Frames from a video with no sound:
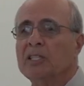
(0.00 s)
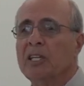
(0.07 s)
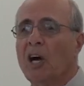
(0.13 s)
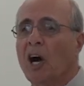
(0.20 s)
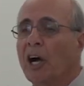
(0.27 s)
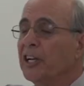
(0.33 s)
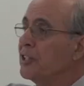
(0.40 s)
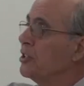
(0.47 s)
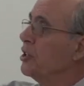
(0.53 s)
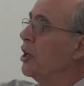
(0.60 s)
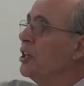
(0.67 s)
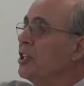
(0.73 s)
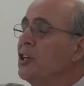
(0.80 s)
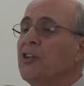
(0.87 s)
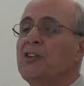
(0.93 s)
The
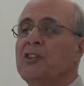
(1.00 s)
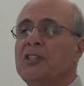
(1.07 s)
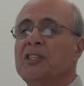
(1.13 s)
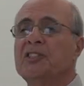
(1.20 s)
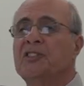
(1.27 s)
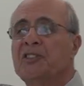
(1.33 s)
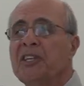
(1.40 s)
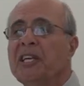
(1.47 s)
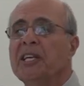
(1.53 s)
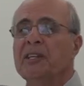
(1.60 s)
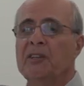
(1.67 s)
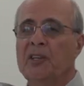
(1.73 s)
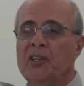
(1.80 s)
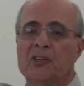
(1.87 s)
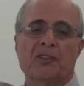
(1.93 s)
idea is seeing
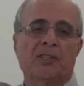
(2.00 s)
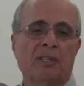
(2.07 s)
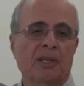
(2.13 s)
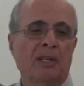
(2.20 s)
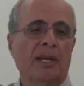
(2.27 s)
this